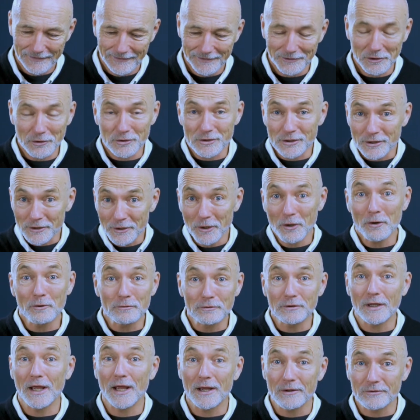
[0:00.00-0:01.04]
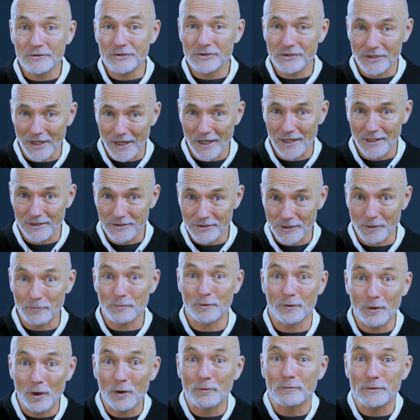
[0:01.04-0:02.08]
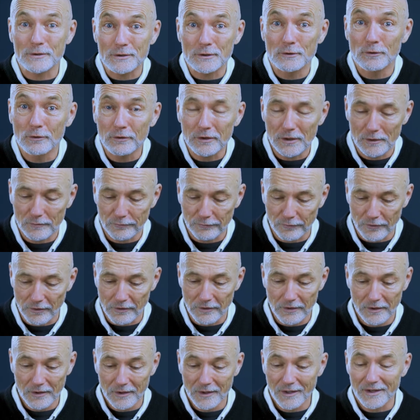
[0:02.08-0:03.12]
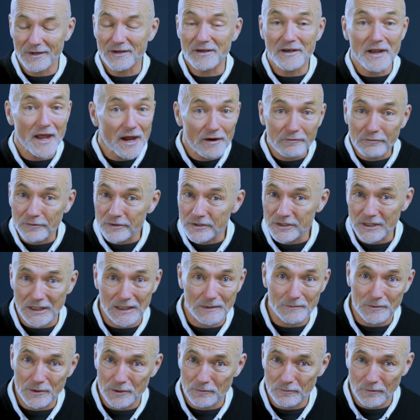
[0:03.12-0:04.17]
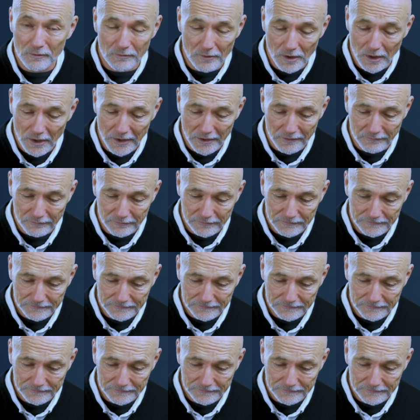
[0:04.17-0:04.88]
The slowed down stage that we're always looking for never seems to arrive.